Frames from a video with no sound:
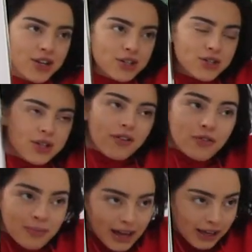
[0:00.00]
So
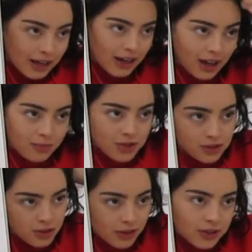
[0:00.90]
for my hair, I'm
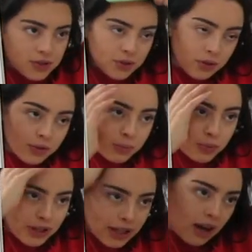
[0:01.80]
just going to
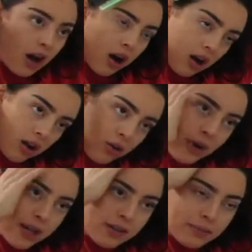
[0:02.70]
bring it all
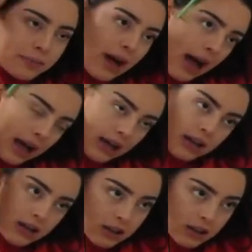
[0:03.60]
the way back.